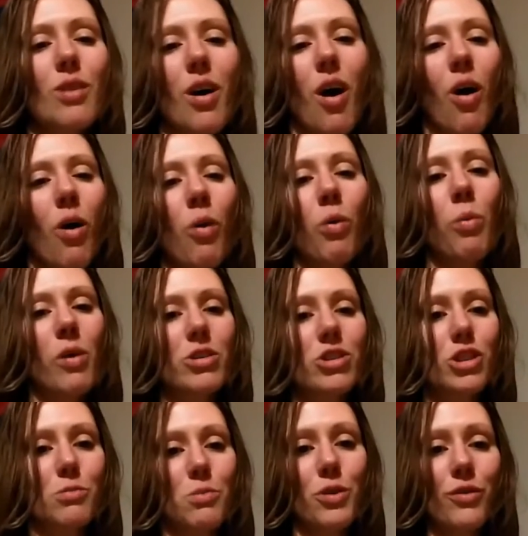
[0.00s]
all
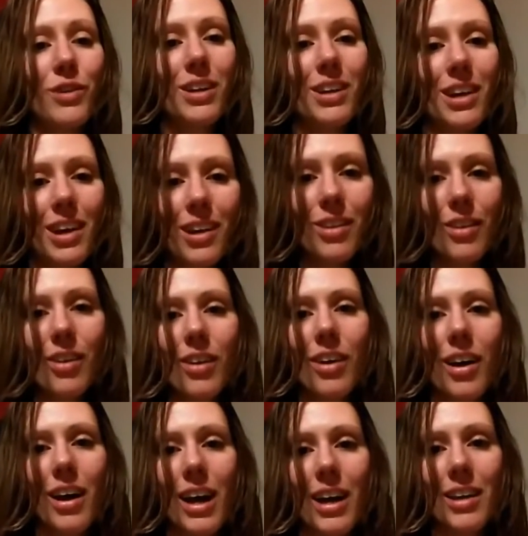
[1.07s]
watch a movie
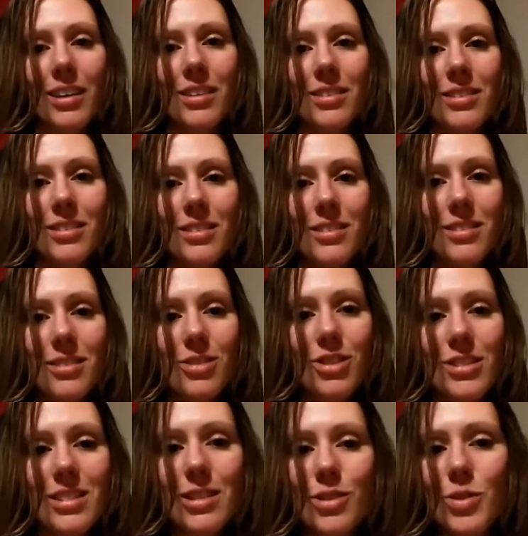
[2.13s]
together and
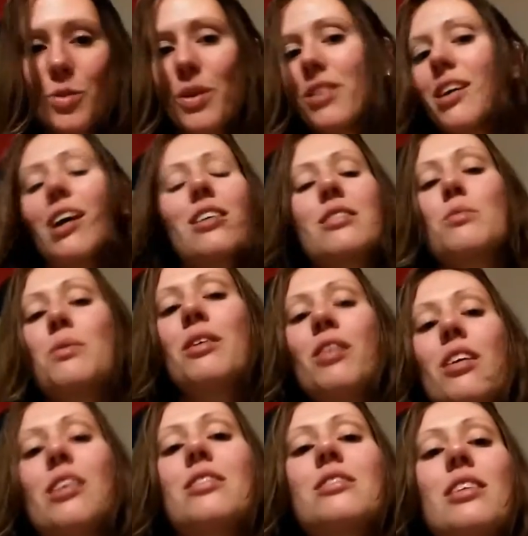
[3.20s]
just enjoy that
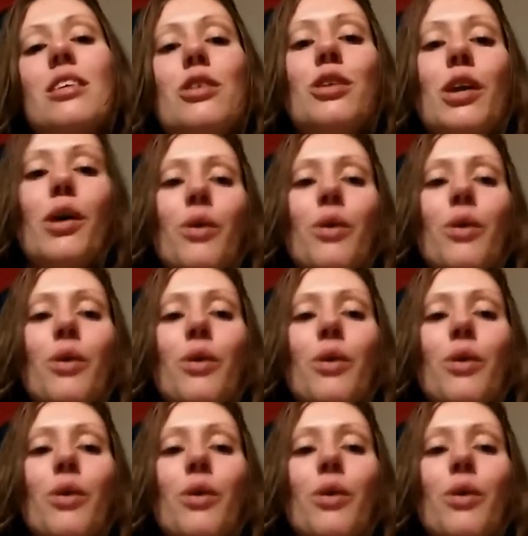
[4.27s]
experience. And